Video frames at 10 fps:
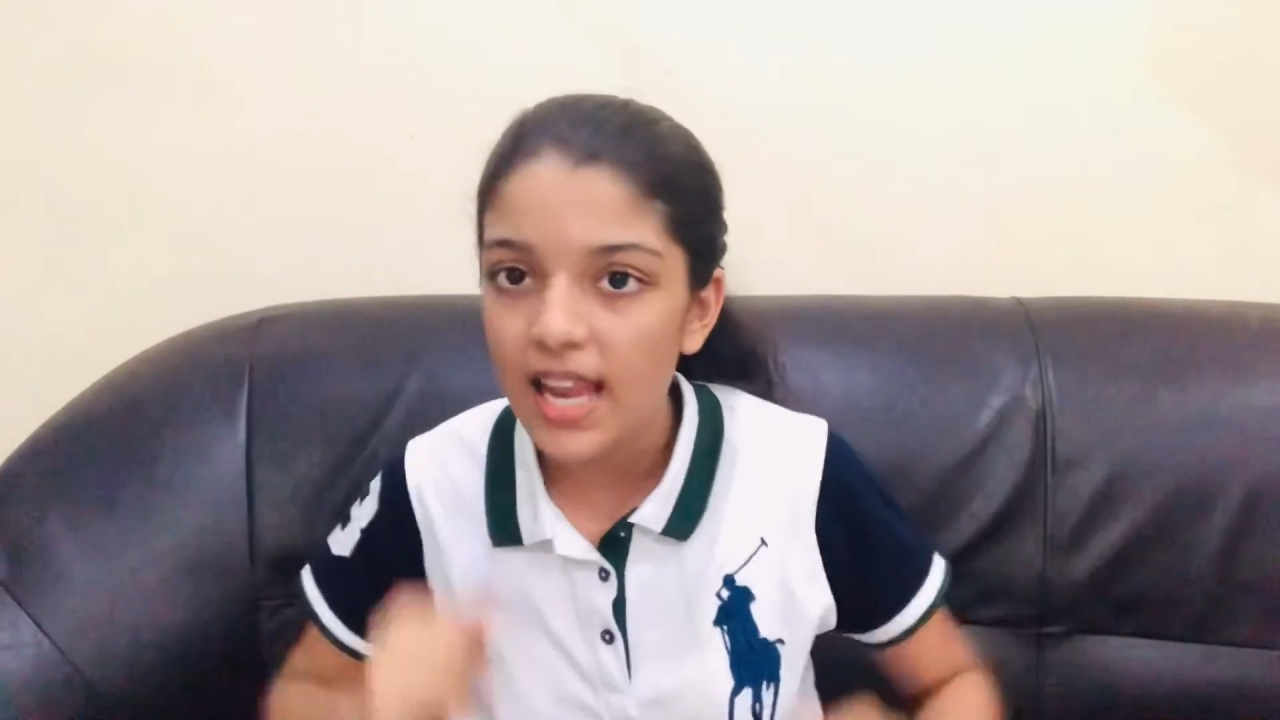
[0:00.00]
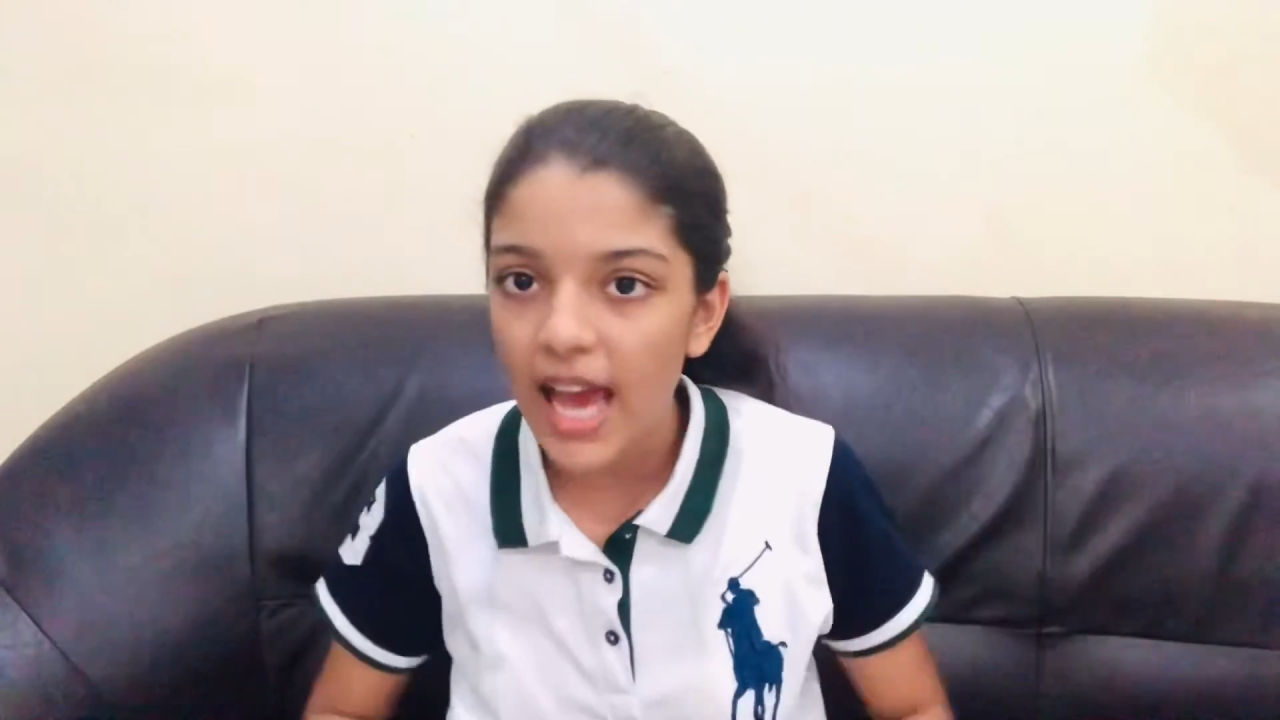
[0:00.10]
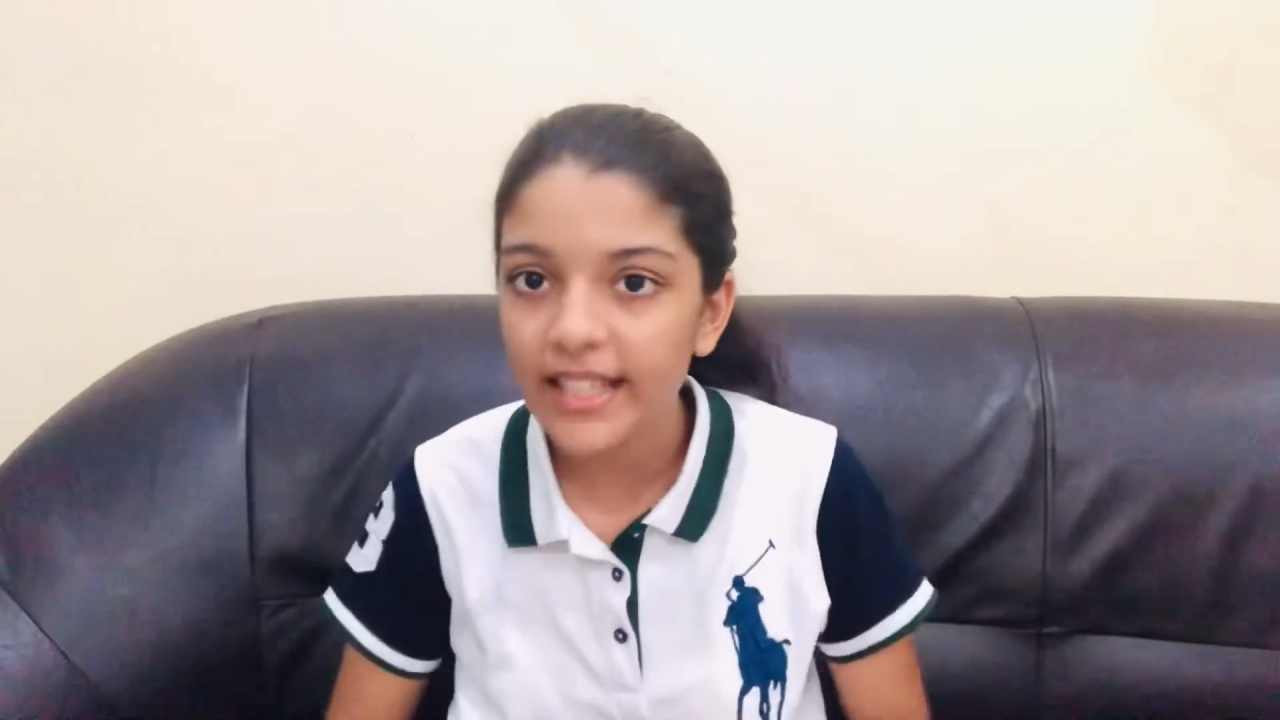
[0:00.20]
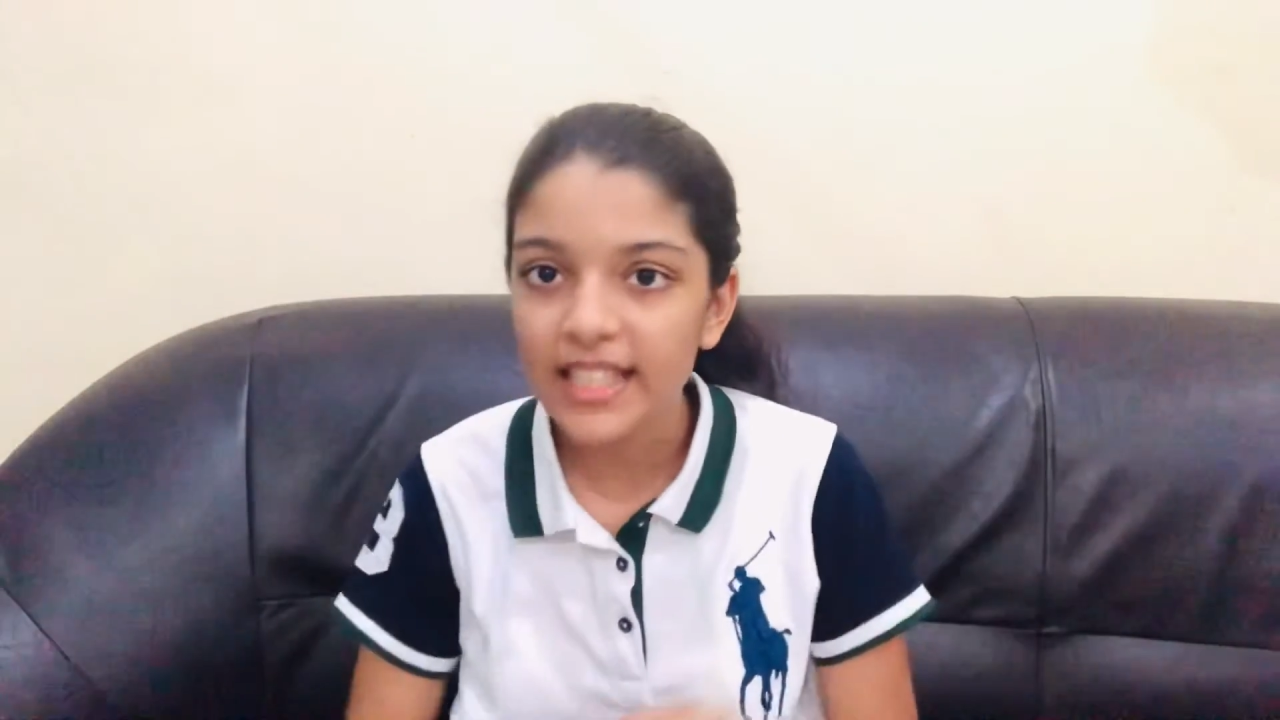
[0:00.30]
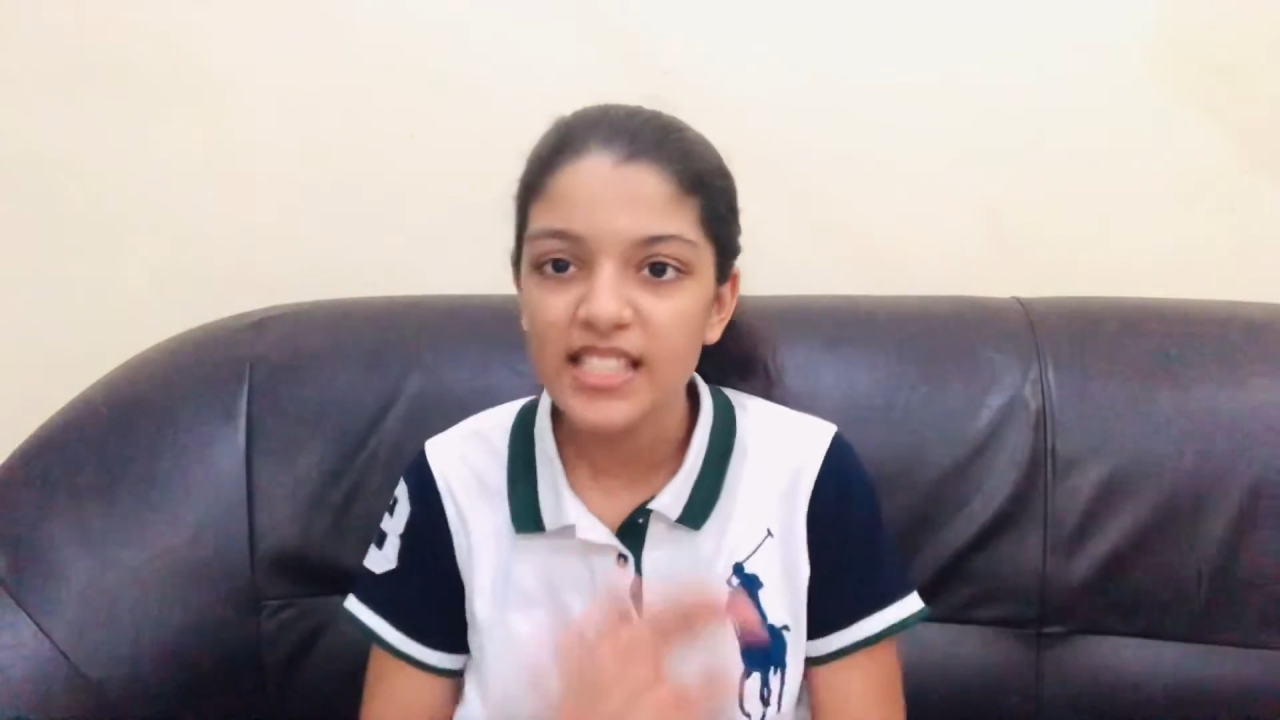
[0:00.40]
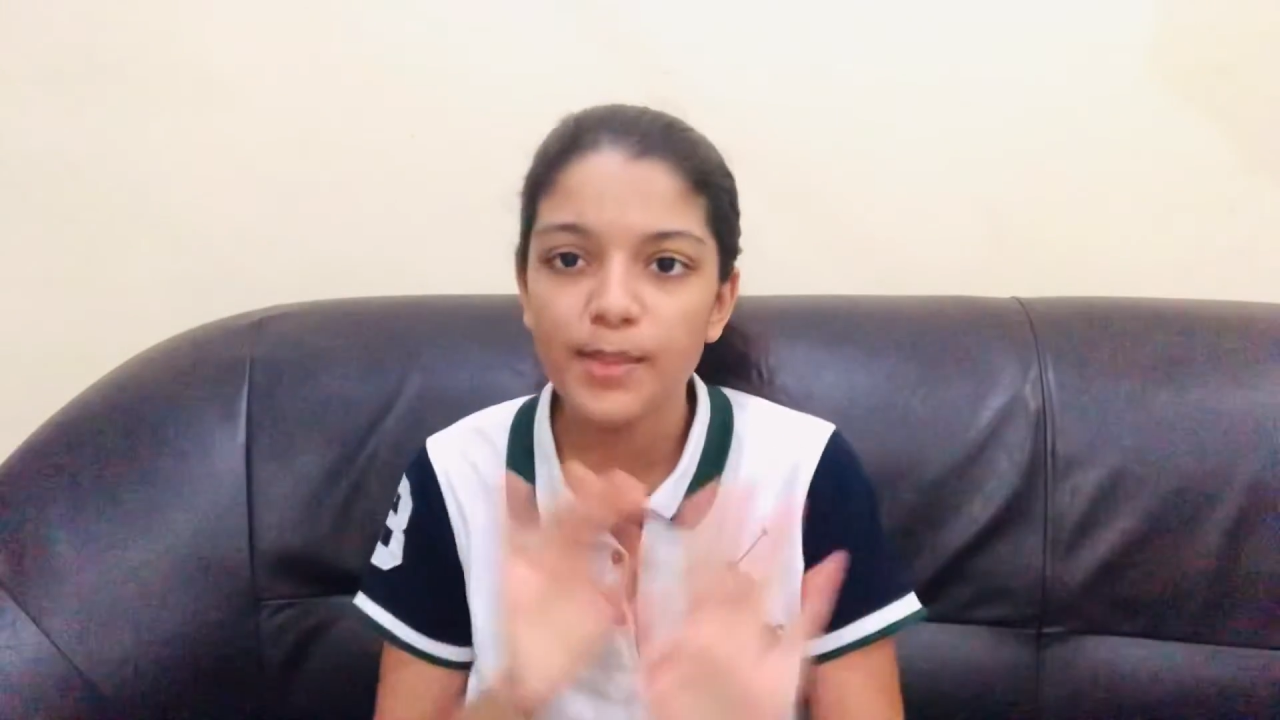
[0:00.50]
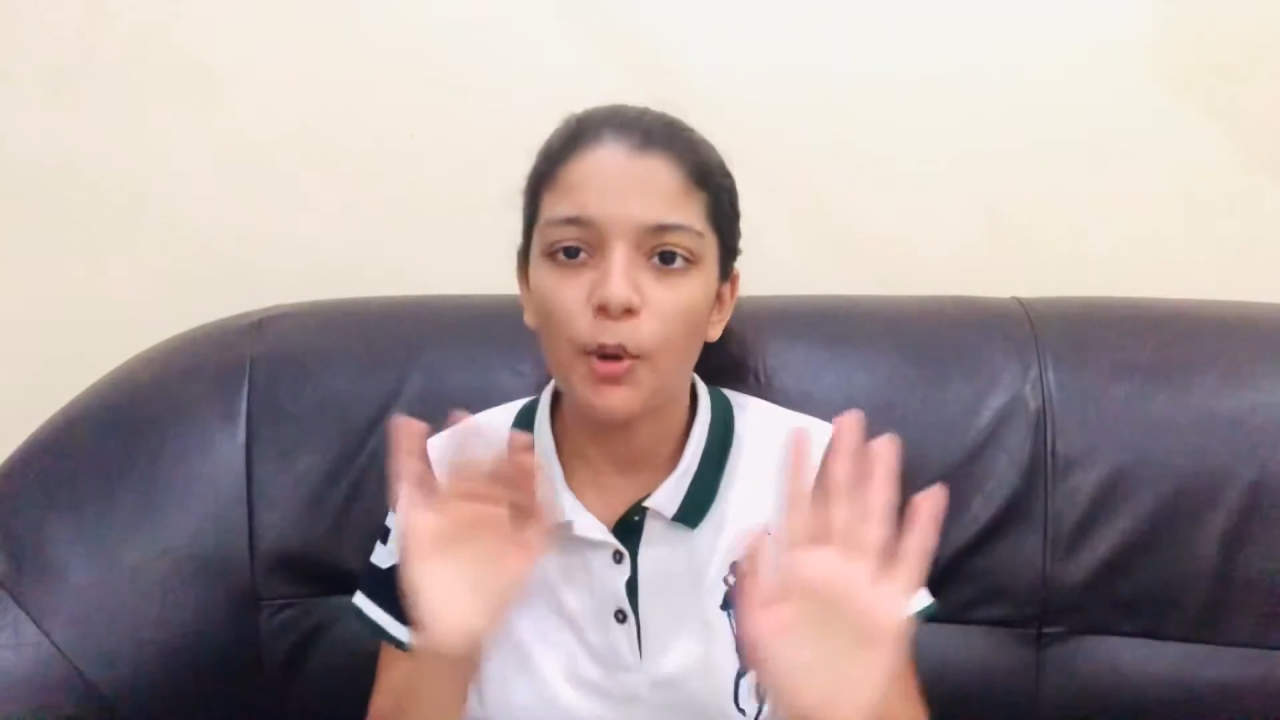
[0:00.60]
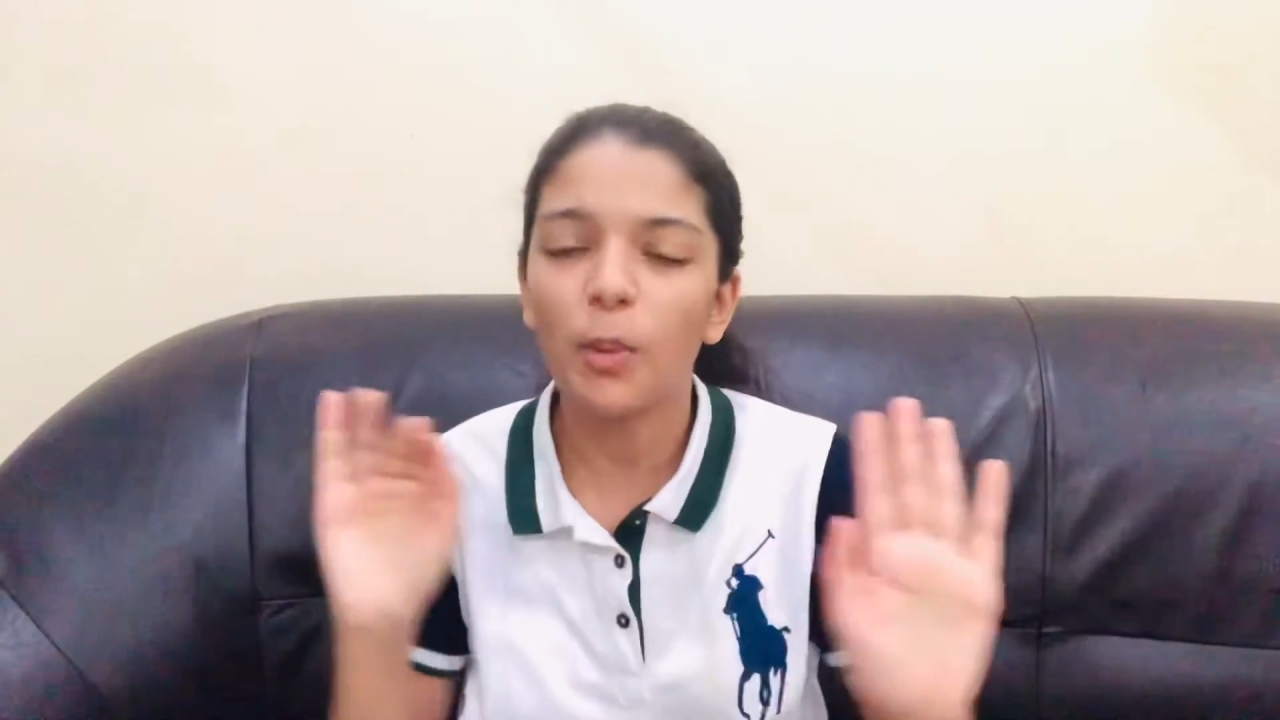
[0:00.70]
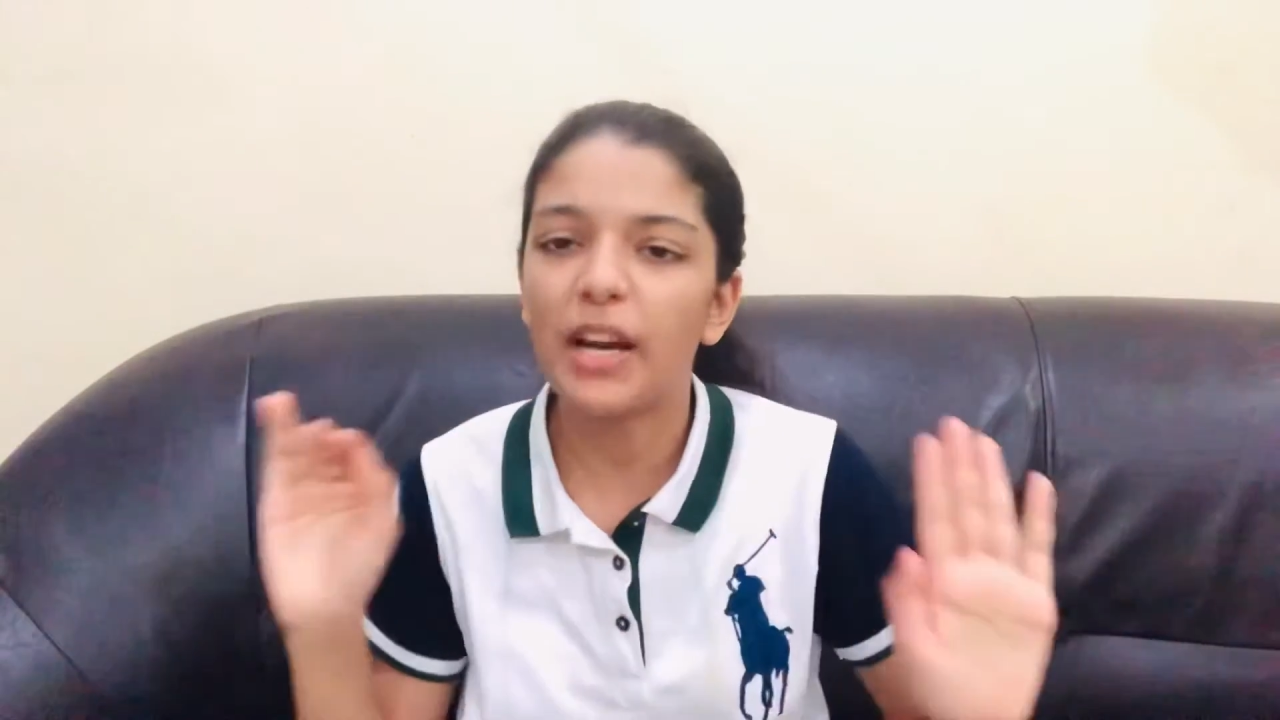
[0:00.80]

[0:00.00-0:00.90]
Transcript: like, and support